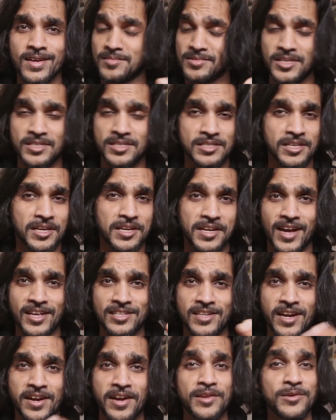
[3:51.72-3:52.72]
this year I
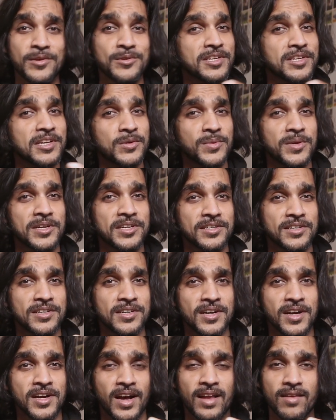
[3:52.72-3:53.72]
started using Twitter.
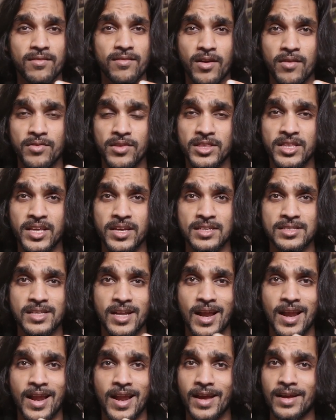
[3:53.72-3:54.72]
And one of the things that
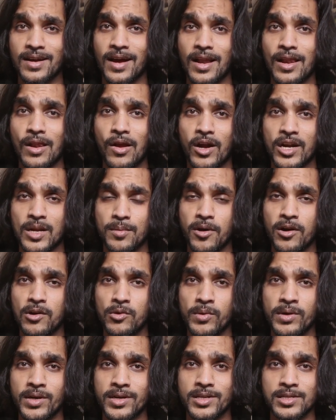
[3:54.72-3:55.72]
I like a lot about
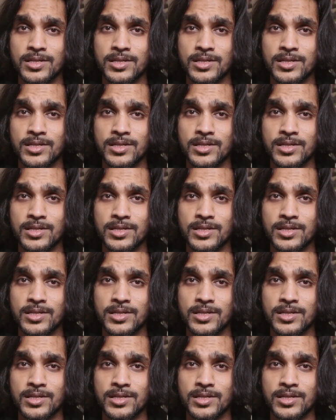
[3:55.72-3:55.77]
Twitter